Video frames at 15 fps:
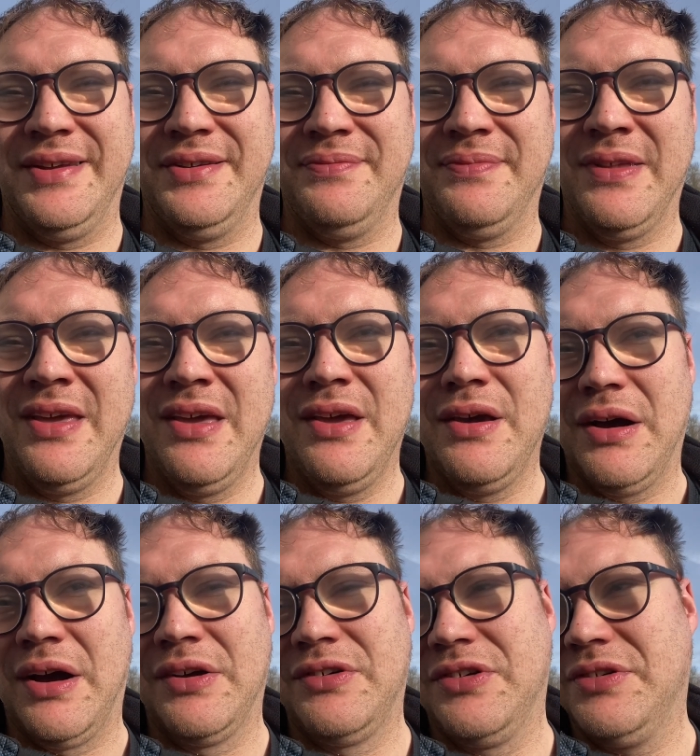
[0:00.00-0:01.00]
And
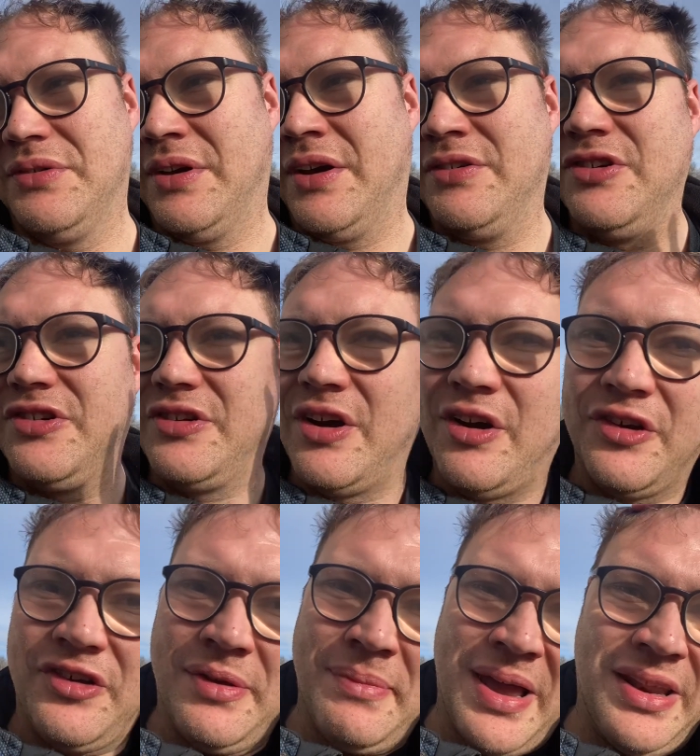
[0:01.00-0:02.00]
I just, I just
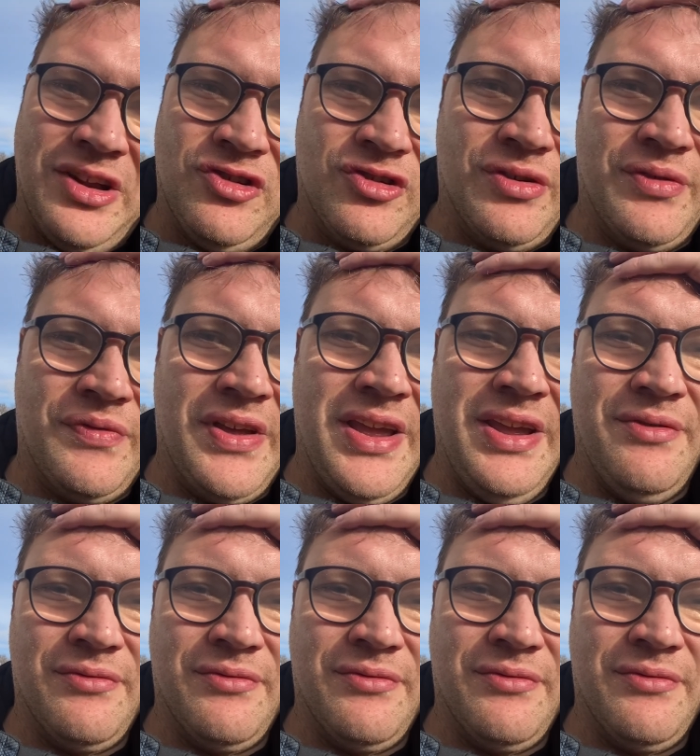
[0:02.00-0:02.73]
asked the manager of the